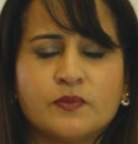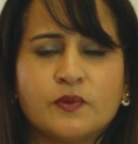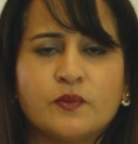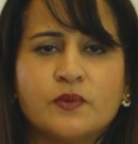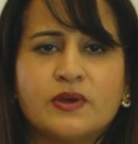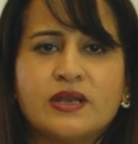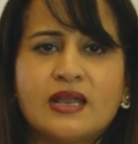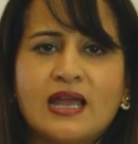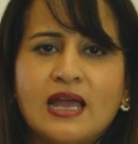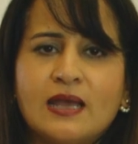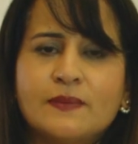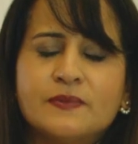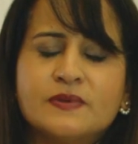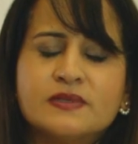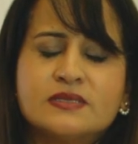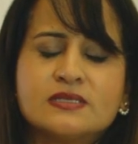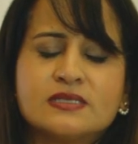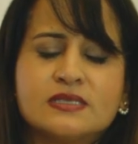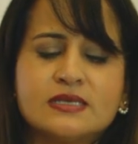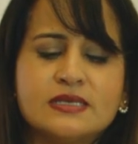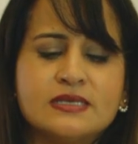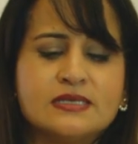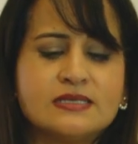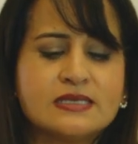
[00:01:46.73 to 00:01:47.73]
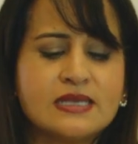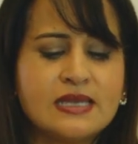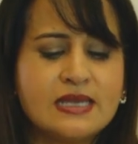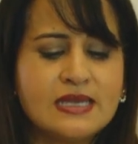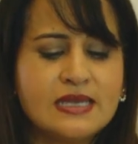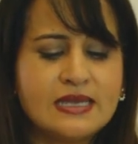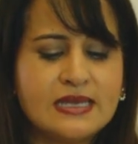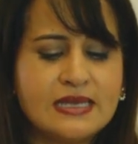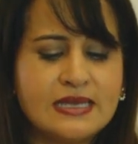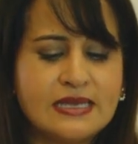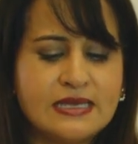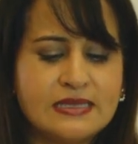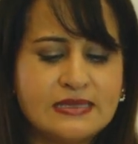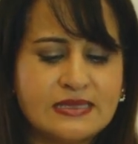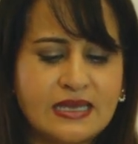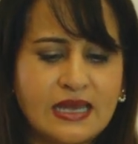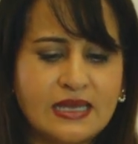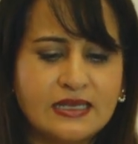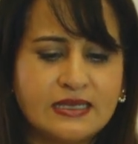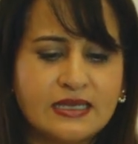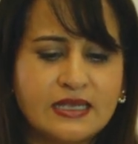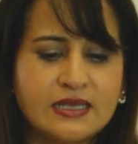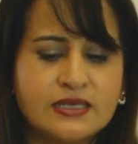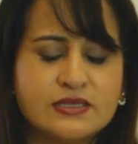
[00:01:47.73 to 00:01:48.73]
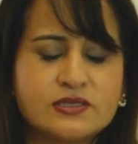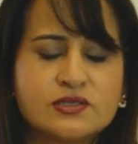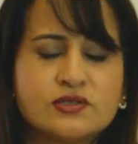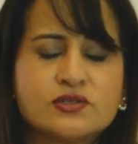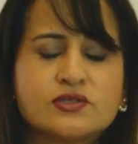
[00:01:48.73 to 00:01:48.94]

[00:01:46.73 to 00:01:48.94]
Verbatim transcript: But what happens is, in that case,